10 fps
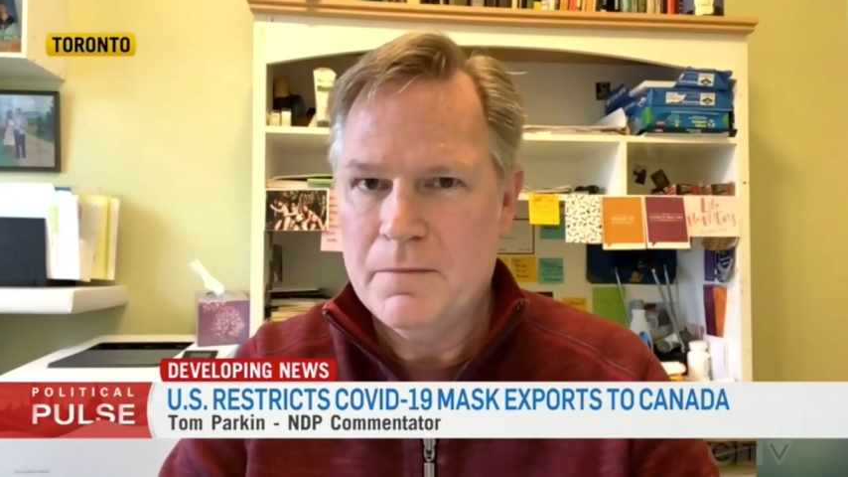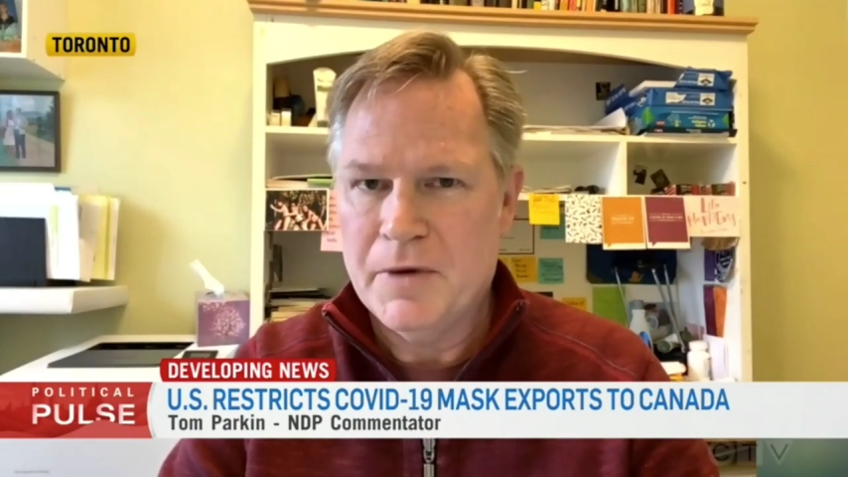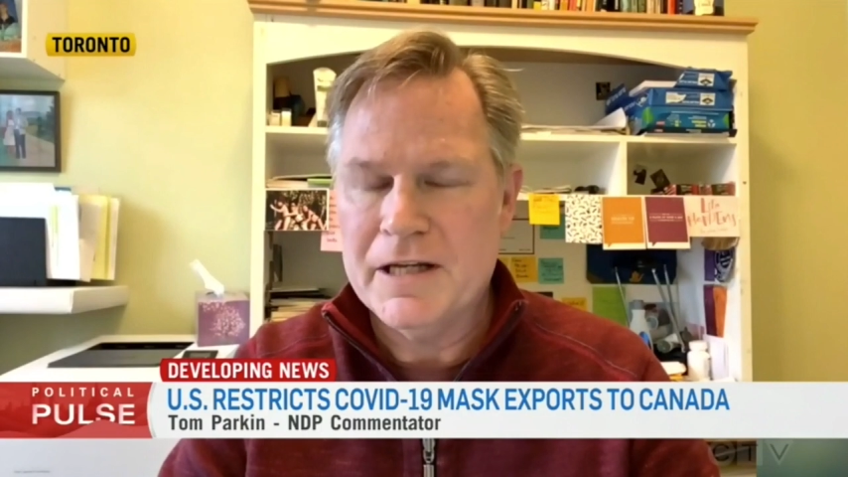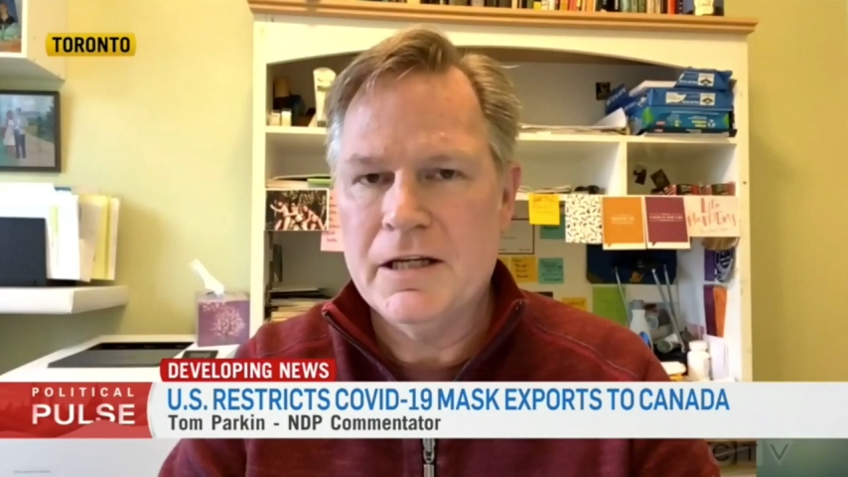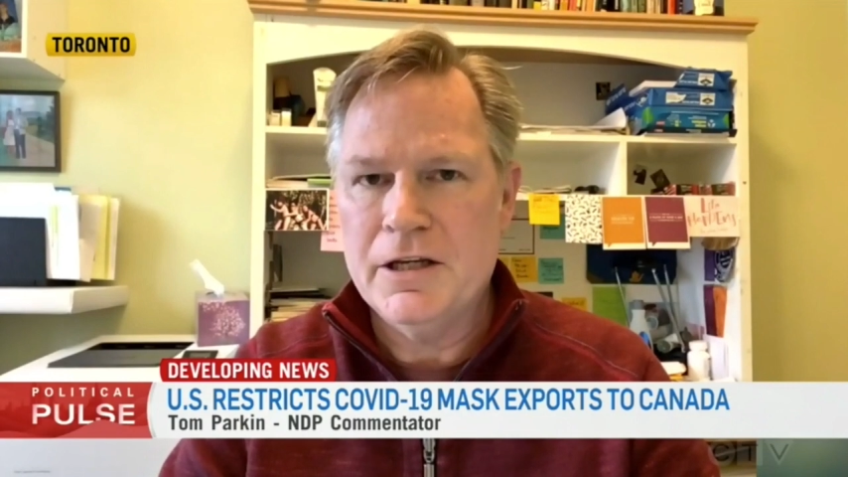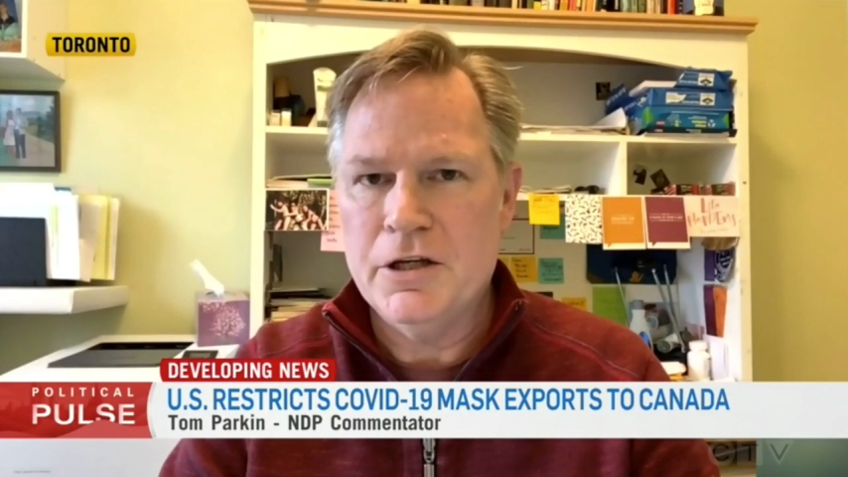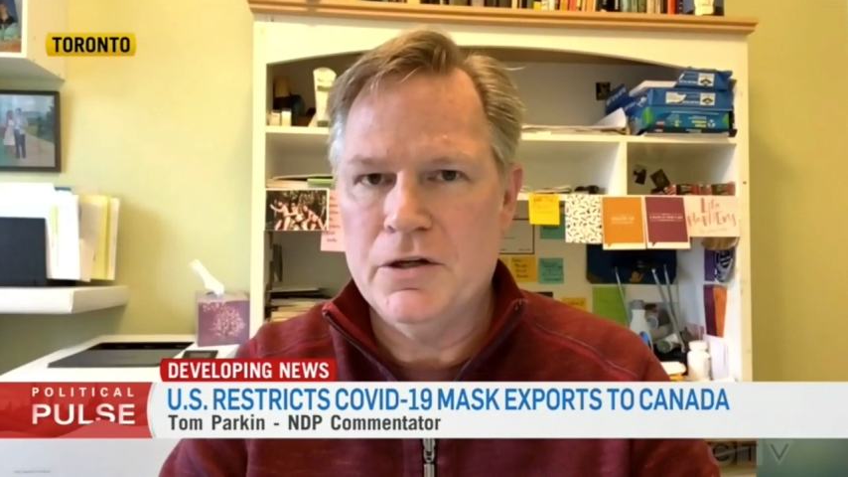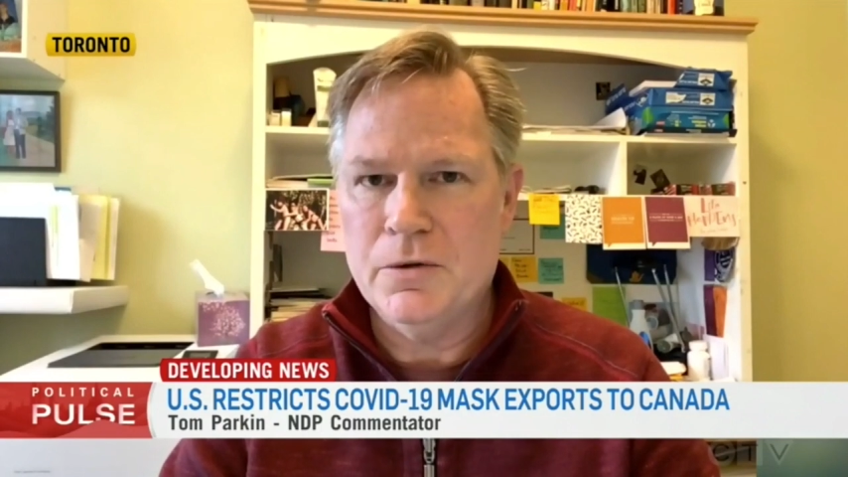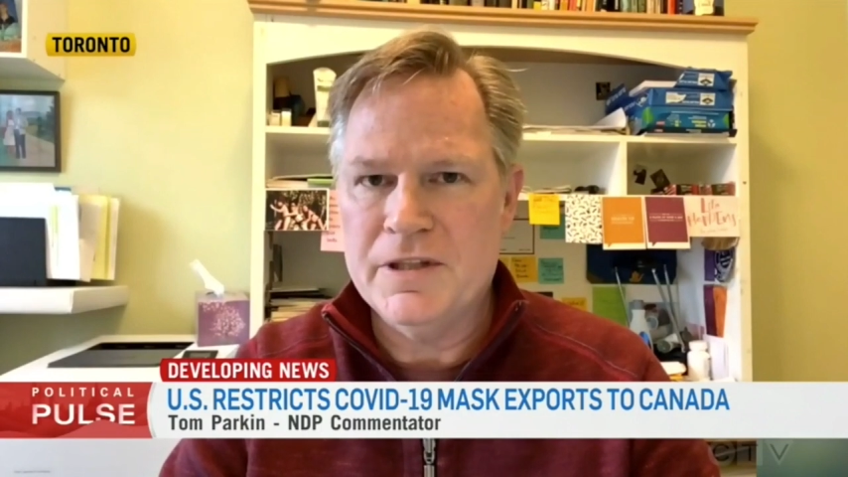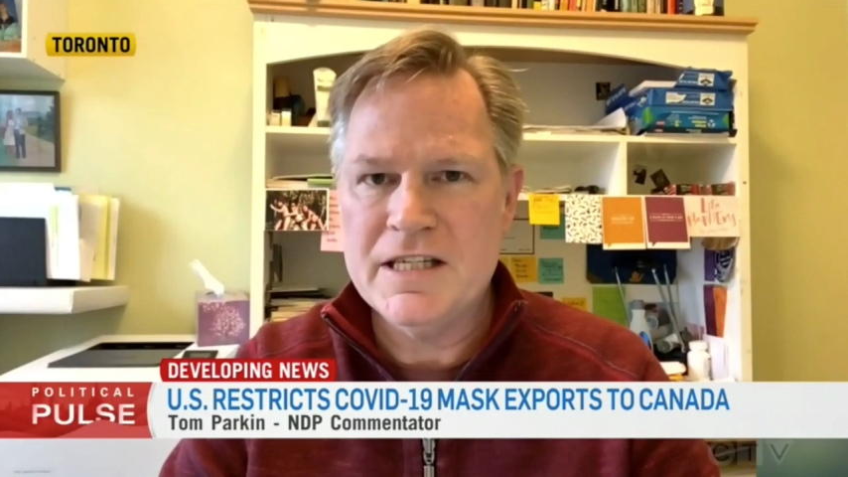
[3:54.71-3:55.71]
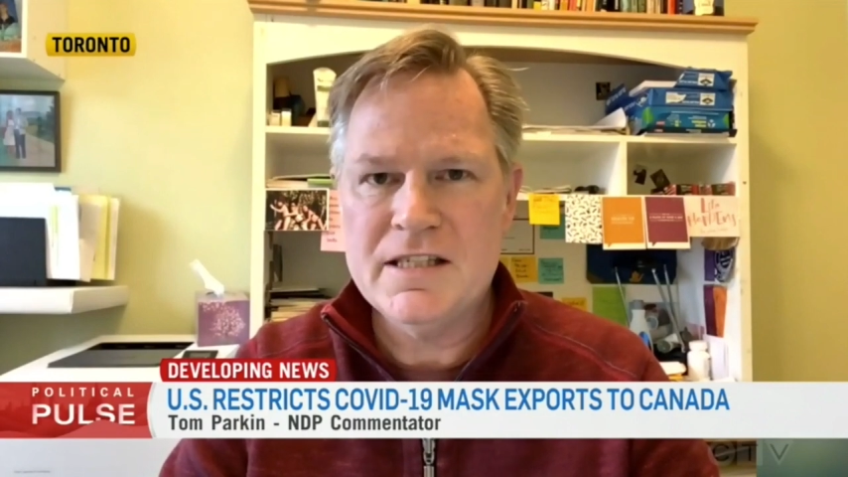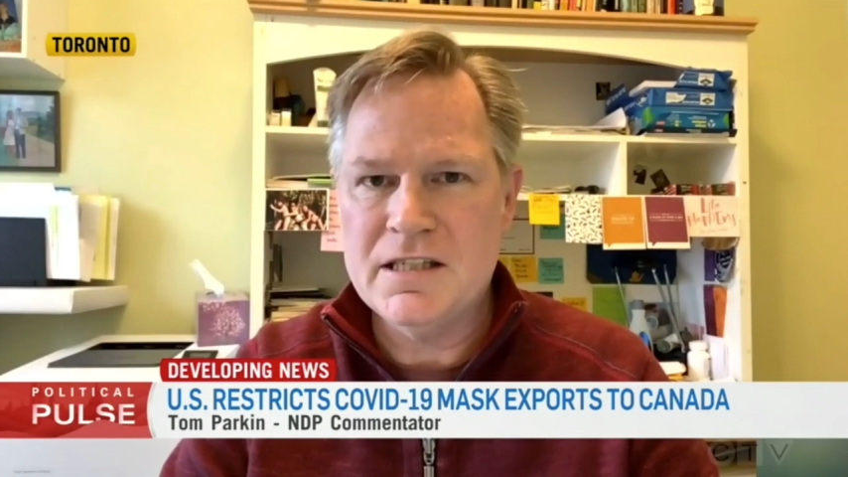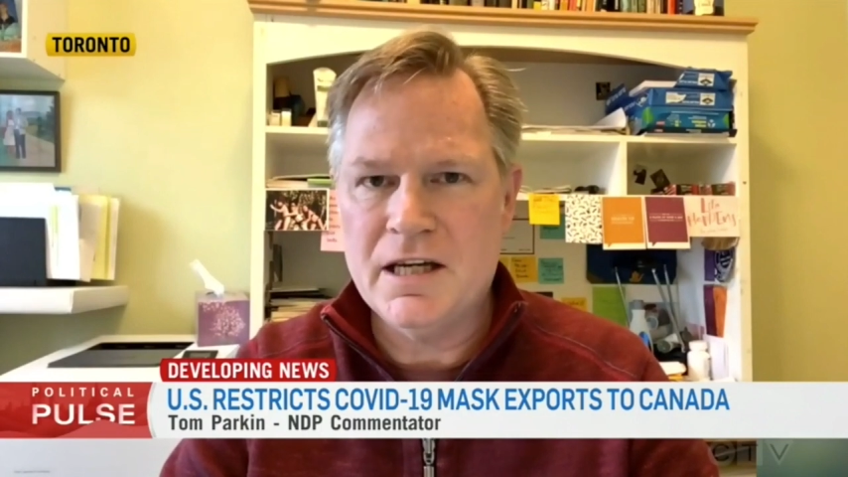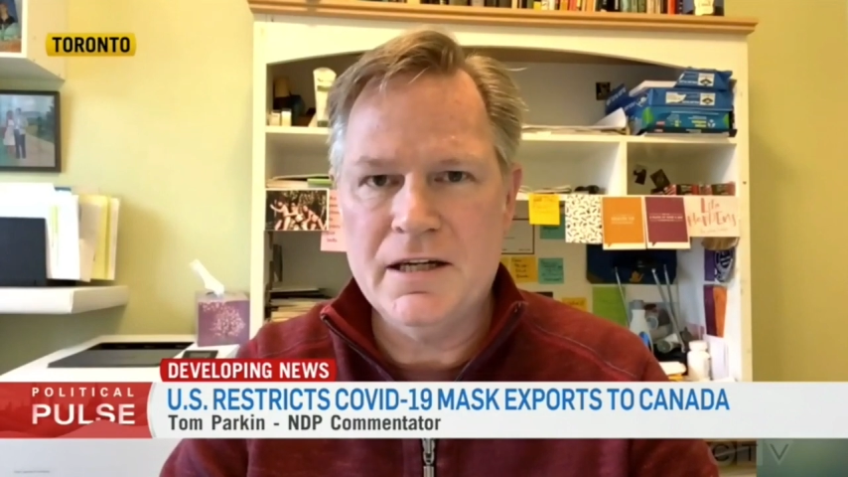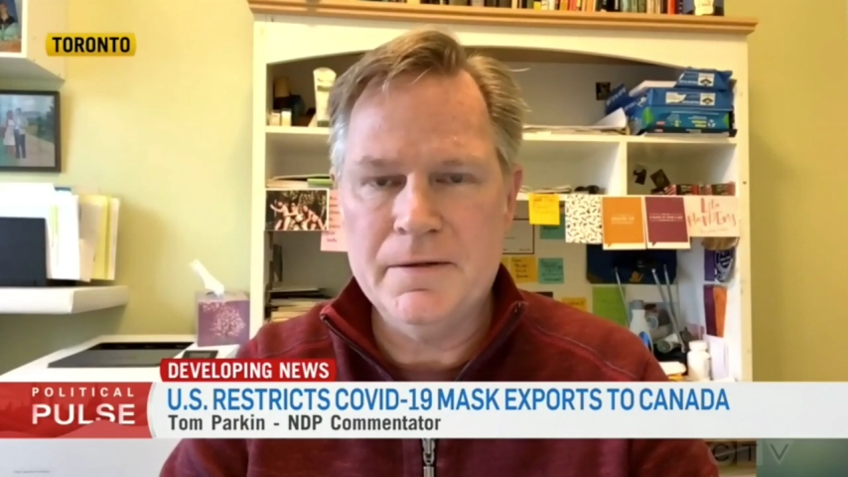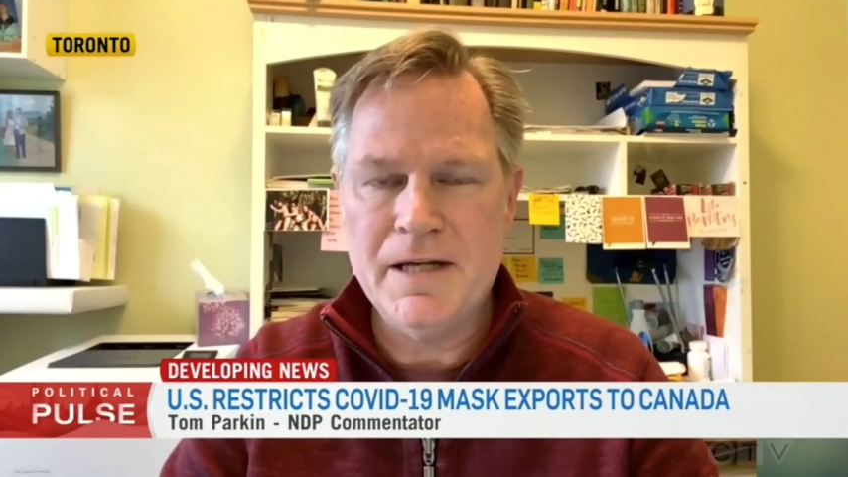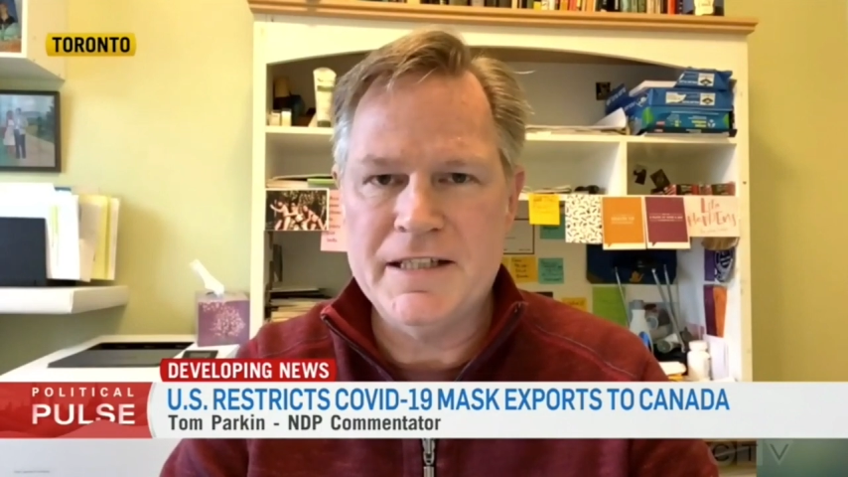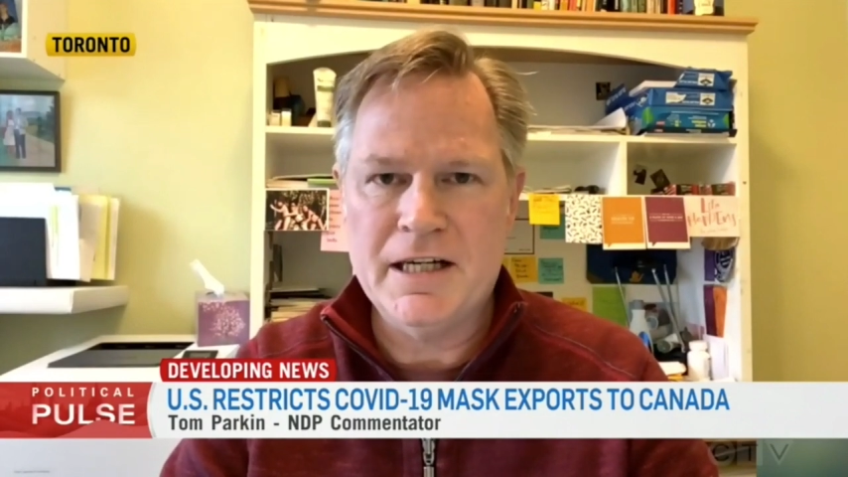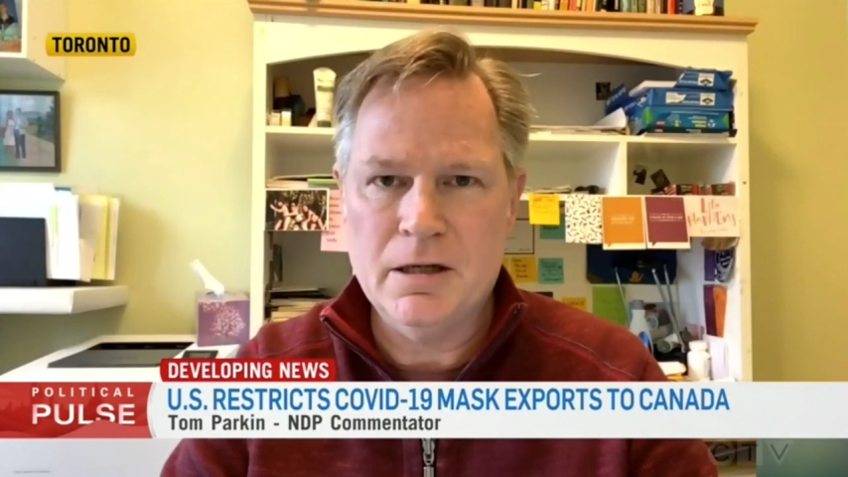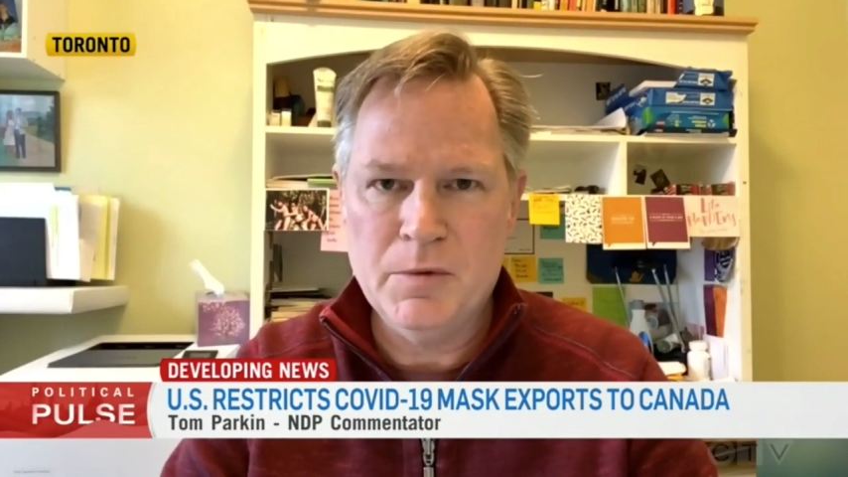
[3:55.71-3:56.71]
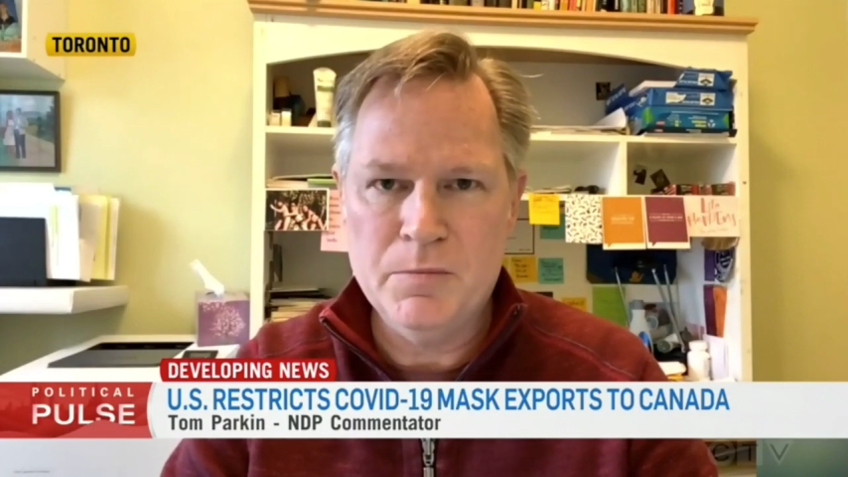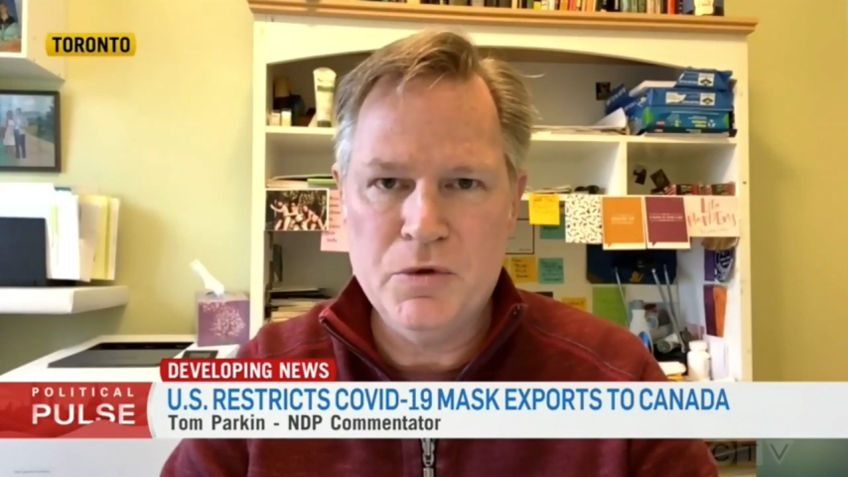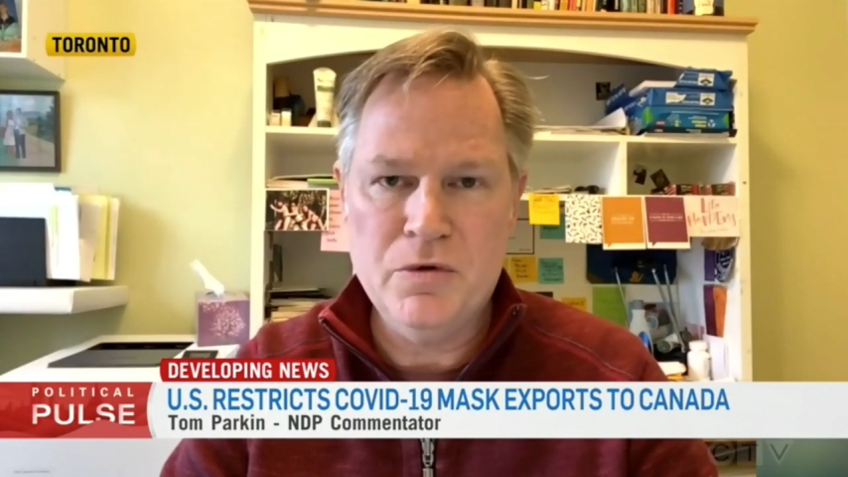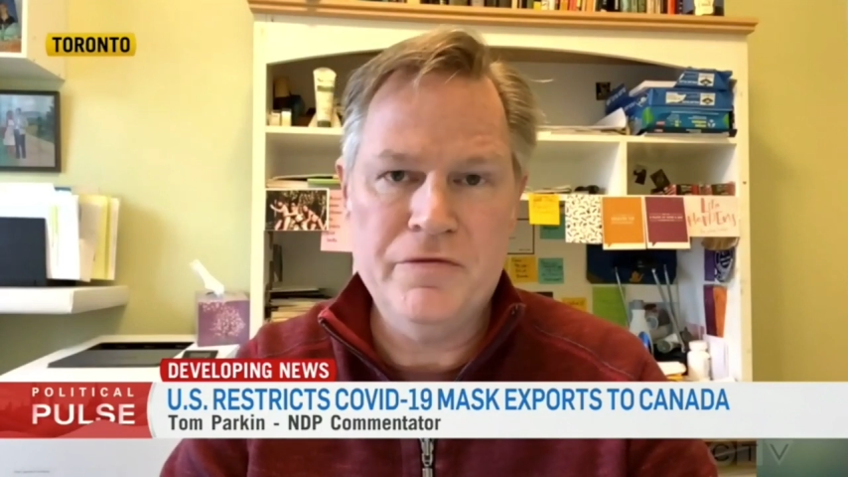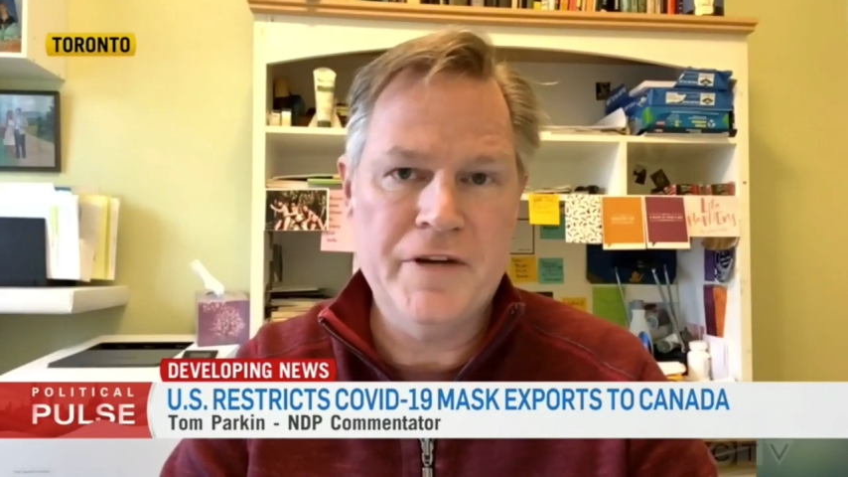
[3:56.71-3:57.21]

But, you know, this is a terrible move.